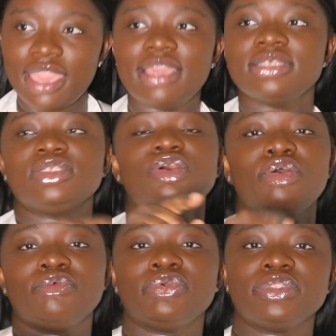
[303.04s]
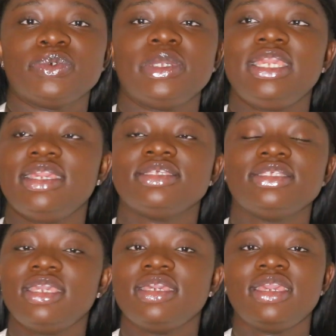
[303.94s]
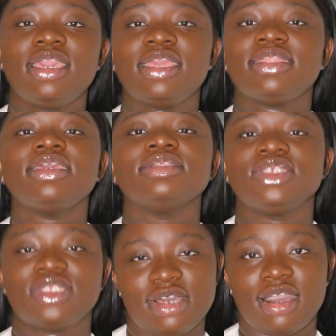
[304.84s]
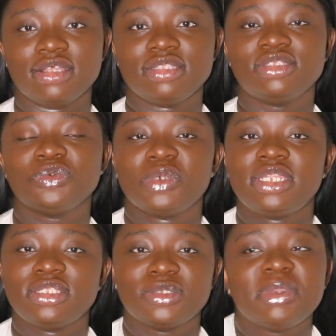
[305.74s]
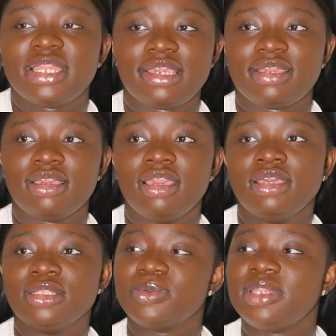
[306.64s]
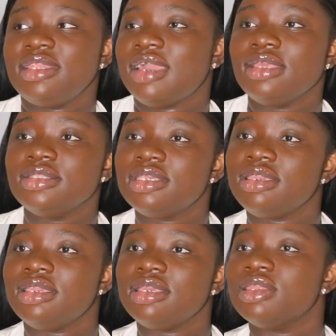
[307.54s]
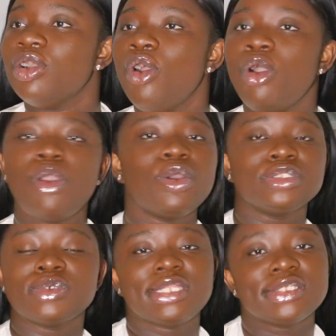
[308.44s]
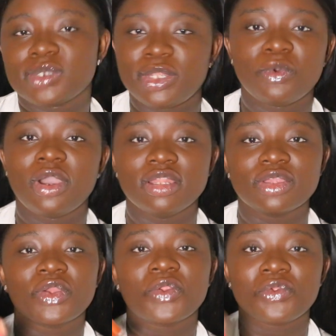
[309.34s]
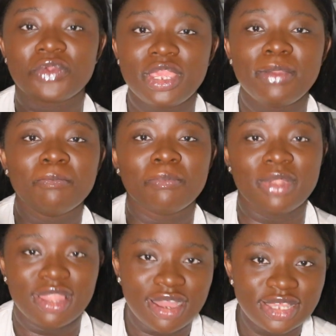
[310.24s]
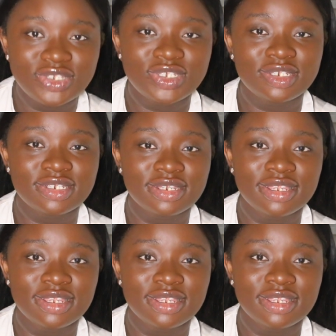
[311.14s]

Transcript: is not for twenty, is it, it didn't start twenty twenty, twenty nineteen or twenty twenty-one. Cream blush